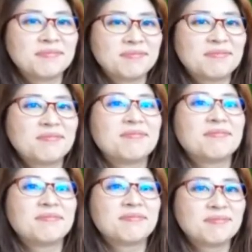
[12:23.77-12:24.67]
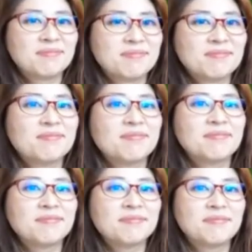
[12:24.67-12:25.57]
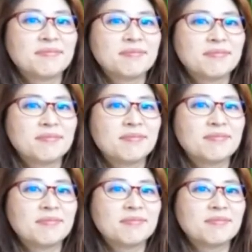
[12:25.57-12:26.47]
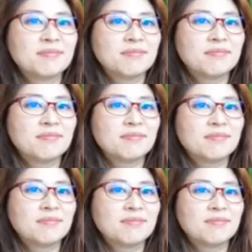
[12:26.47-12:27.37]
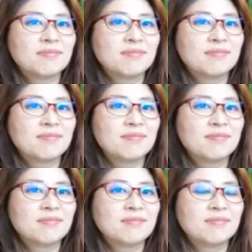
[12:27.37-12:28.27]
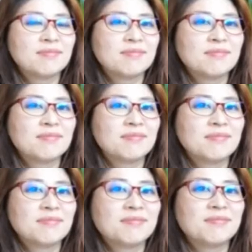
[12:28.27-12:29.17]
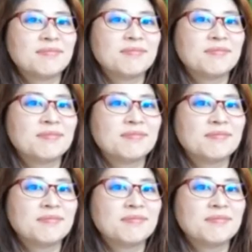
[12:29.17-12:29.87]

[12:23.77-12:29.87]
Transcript: The person shown says nothing.